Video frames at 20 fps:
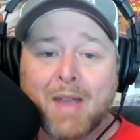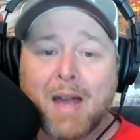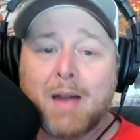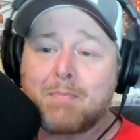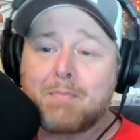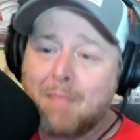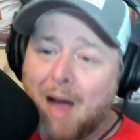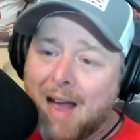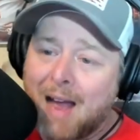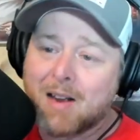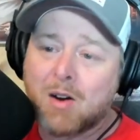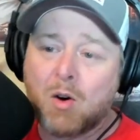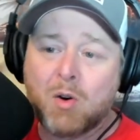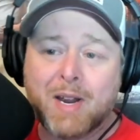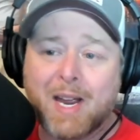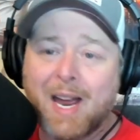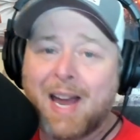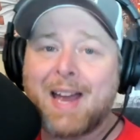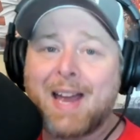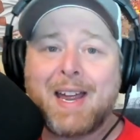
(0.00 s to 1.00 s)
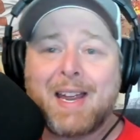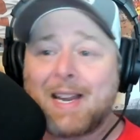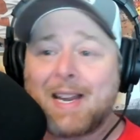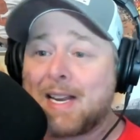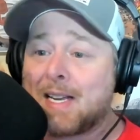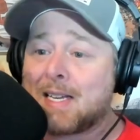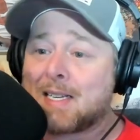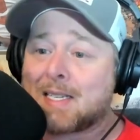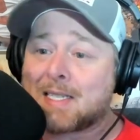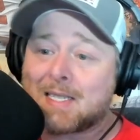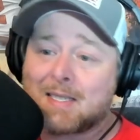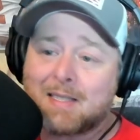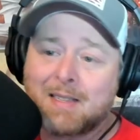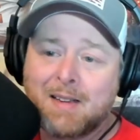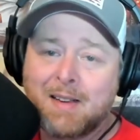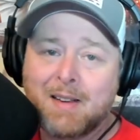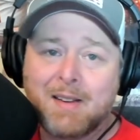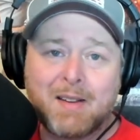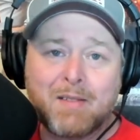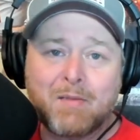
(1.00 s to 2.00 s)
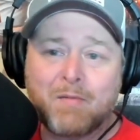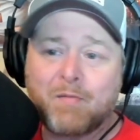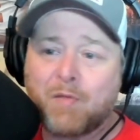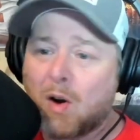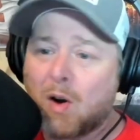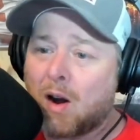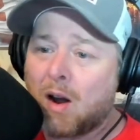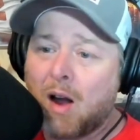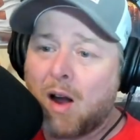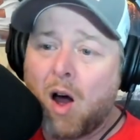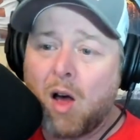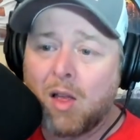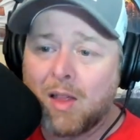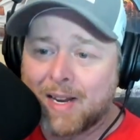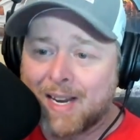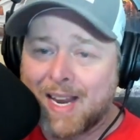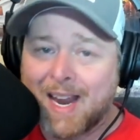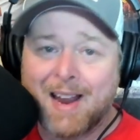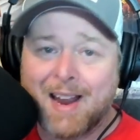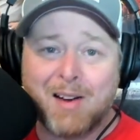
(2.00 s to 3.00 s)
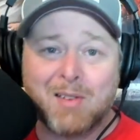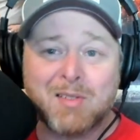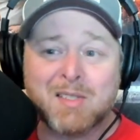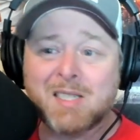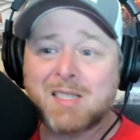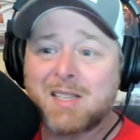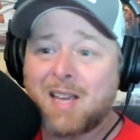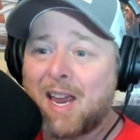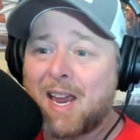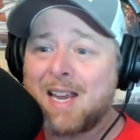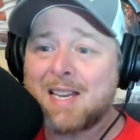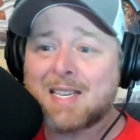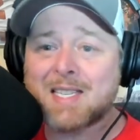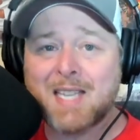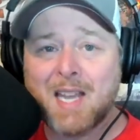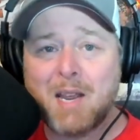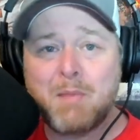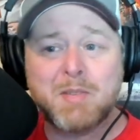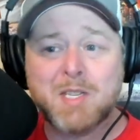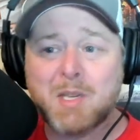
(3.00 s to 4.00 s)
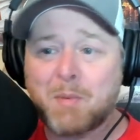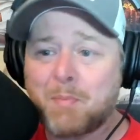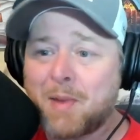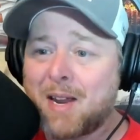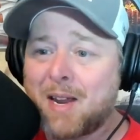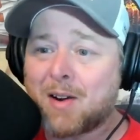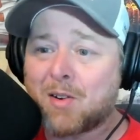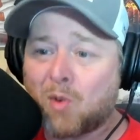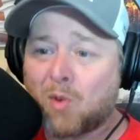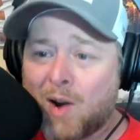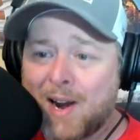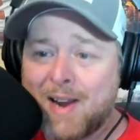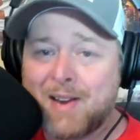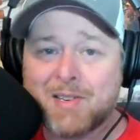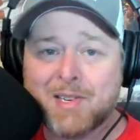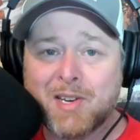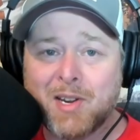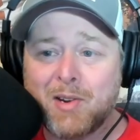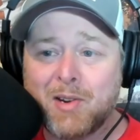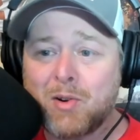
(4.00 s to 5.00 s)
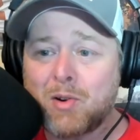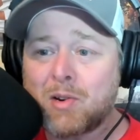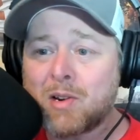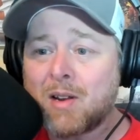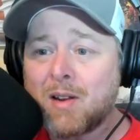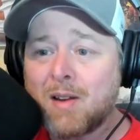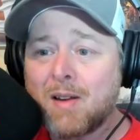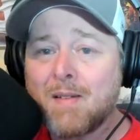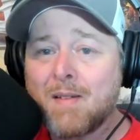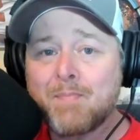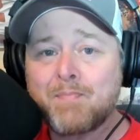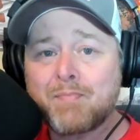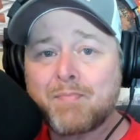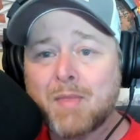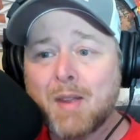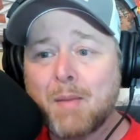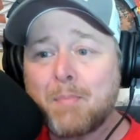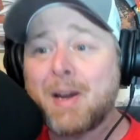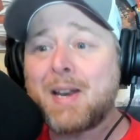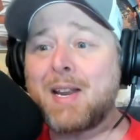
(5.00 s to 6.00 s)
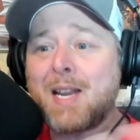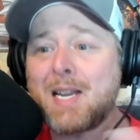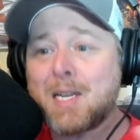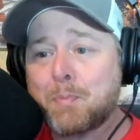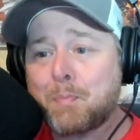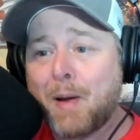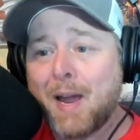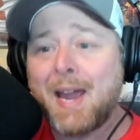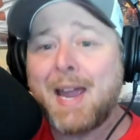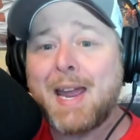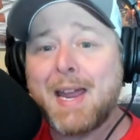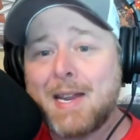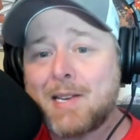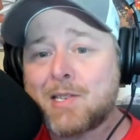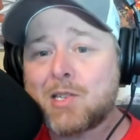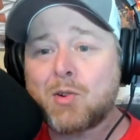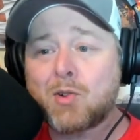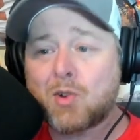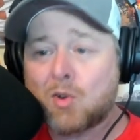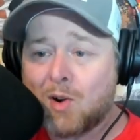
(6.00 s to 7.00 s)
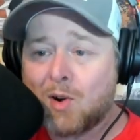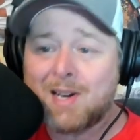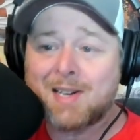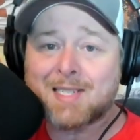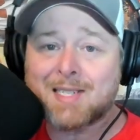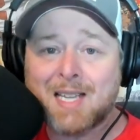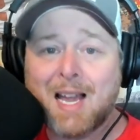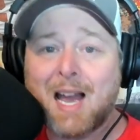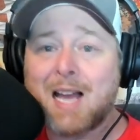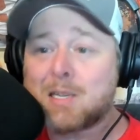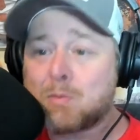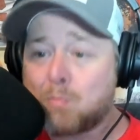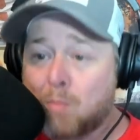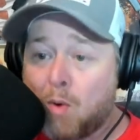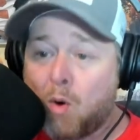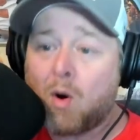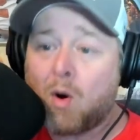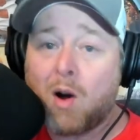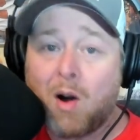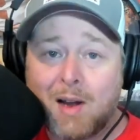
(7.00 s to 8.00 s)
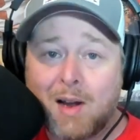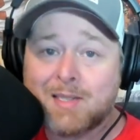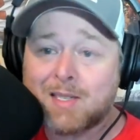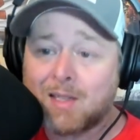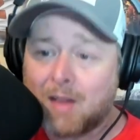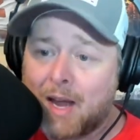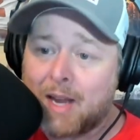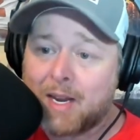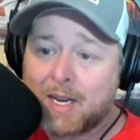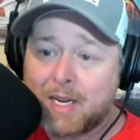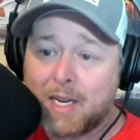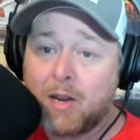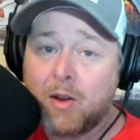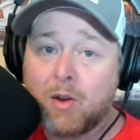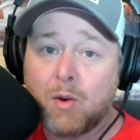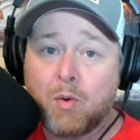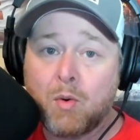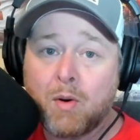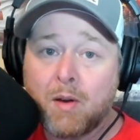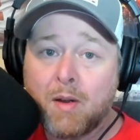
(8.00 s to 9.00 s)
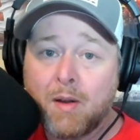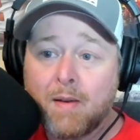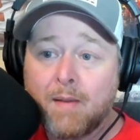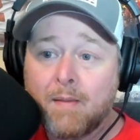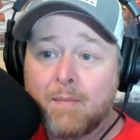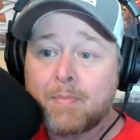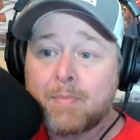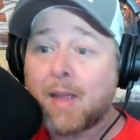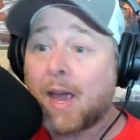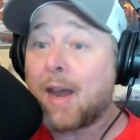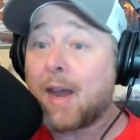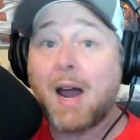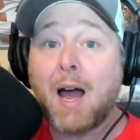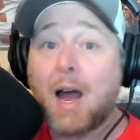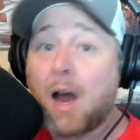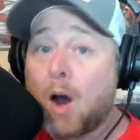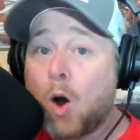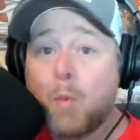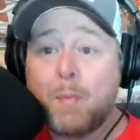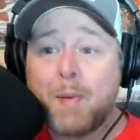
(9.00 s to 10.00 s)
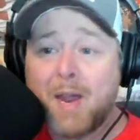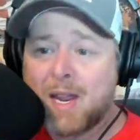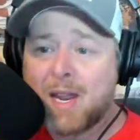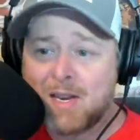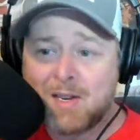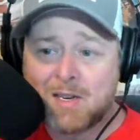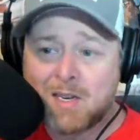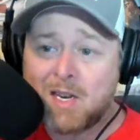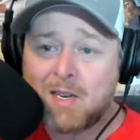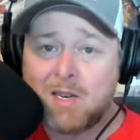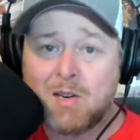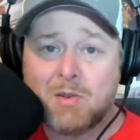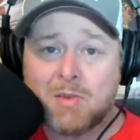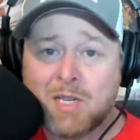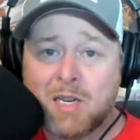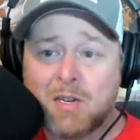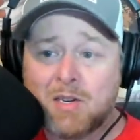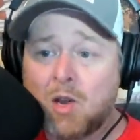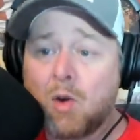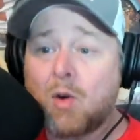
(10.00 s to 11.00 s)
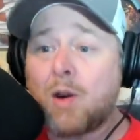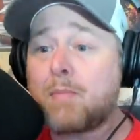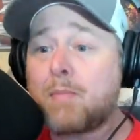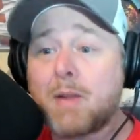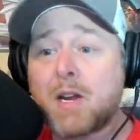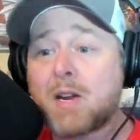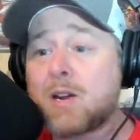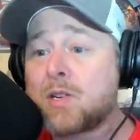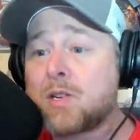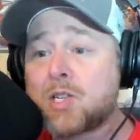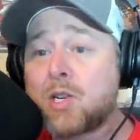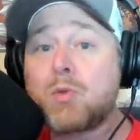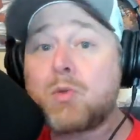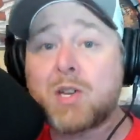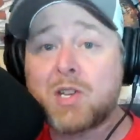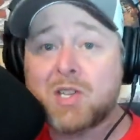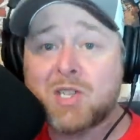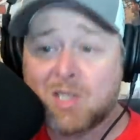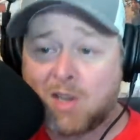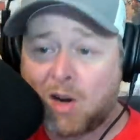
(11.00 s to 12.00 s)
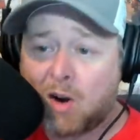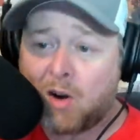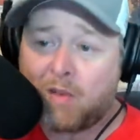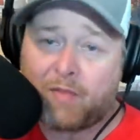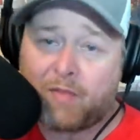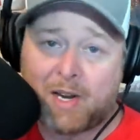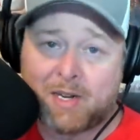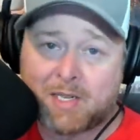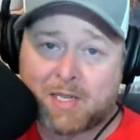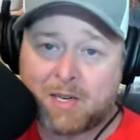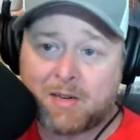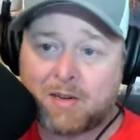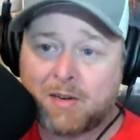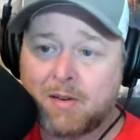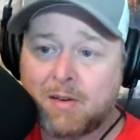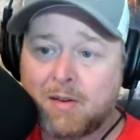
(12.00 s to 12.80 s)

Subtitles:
And Michael Kay is, for all accounts, he seems to be a great dude, but he's paid to criticize morons like you, and I hope he continues to do it because you deserve it.